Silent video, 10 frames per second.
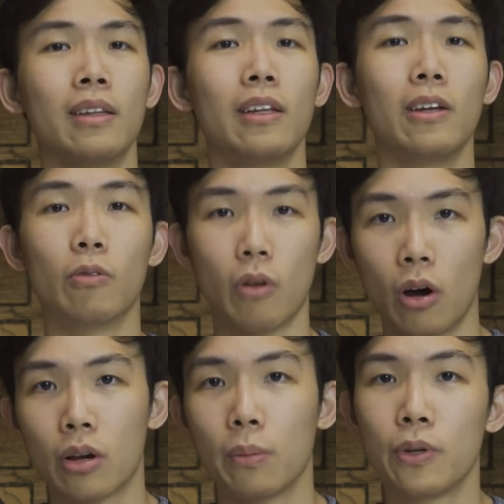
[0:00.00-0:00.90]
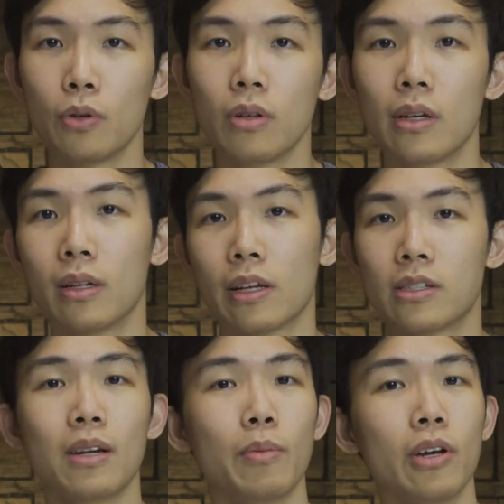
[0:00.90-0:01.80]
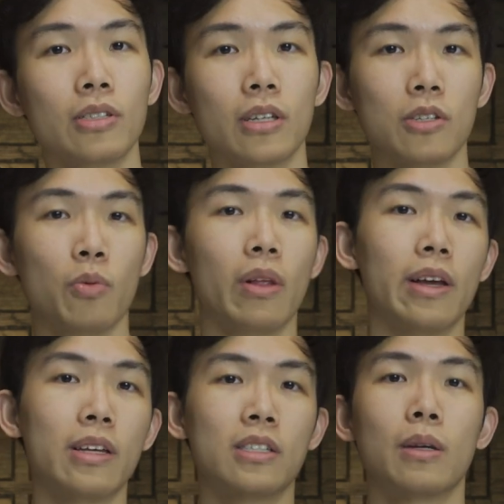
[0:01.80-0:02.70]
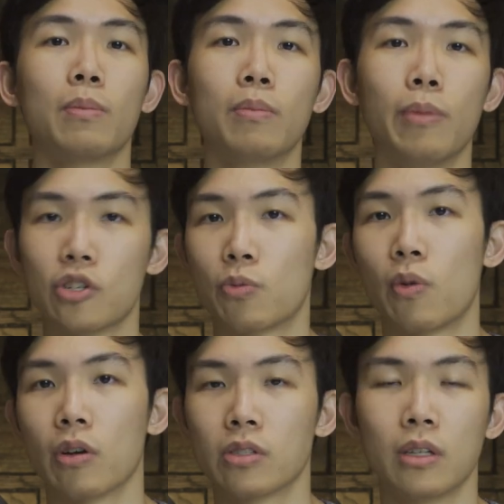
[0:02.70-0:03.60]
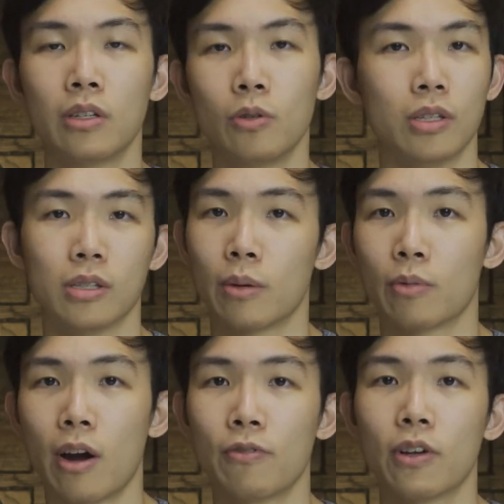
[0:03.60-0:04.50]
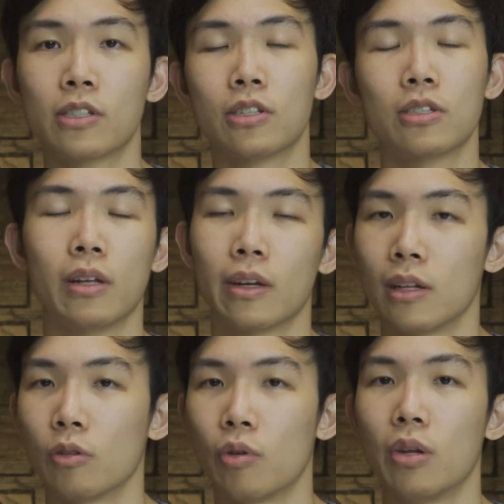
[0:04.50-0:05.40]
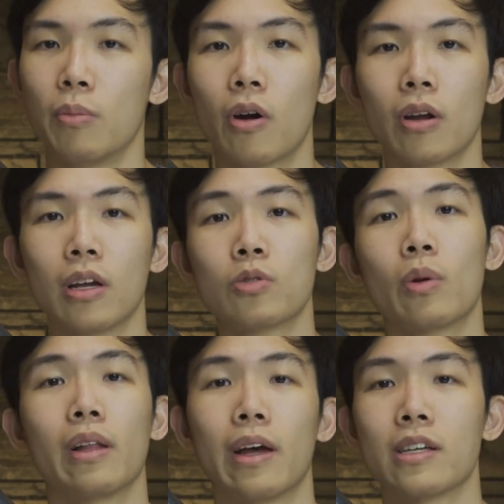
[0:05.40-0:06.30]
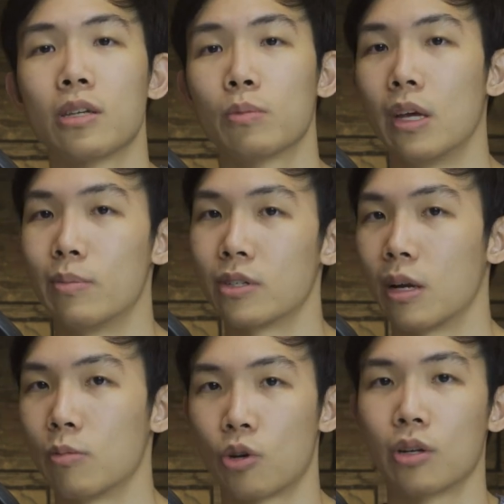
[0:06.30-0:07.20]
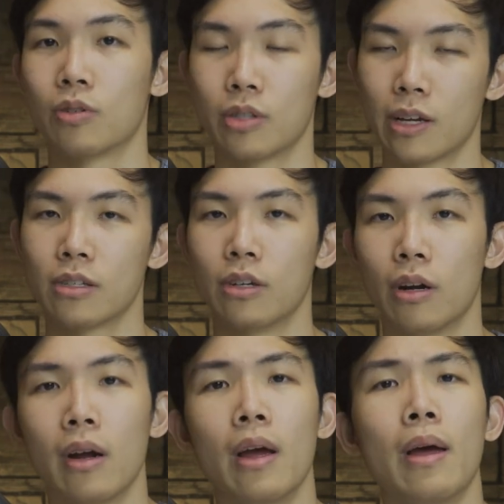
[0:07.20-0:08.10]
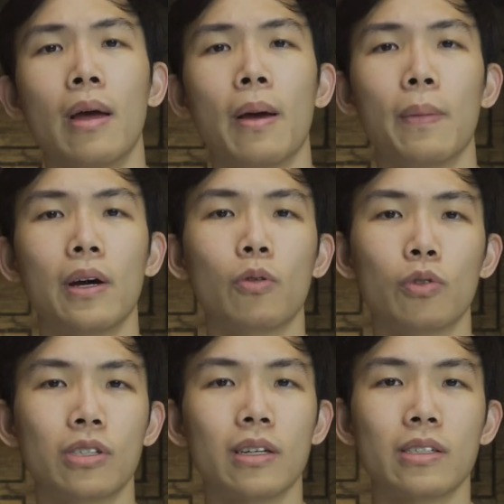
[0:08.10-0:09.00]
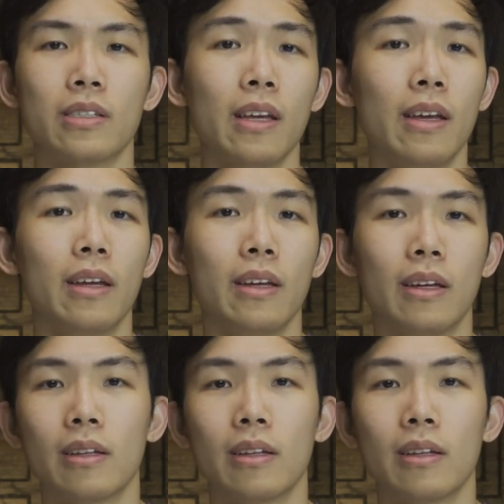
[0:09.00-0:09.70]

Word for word: the raw compute in like Cinebench, as well as some benchmarks that uses some graphics, just like in three D Mark, as well as some games that I'm trying to test here. But we shall see